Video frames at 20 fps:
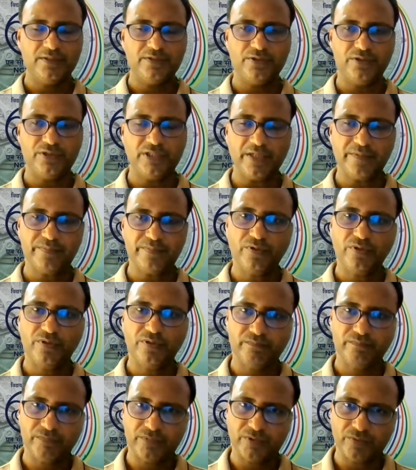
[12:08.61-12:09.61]
So
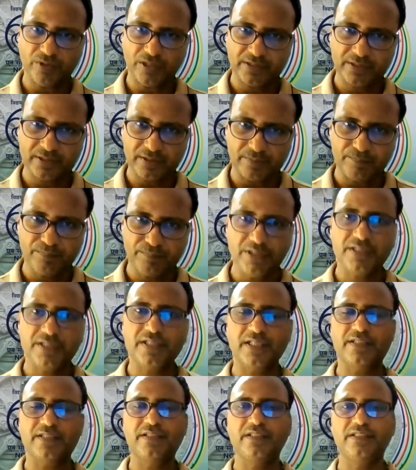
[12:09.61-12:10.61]
therefore, one complete
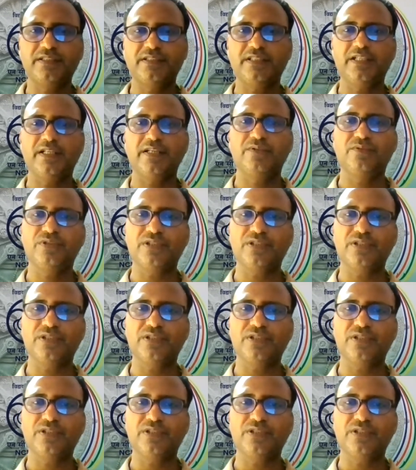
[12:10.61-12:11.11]
session is there.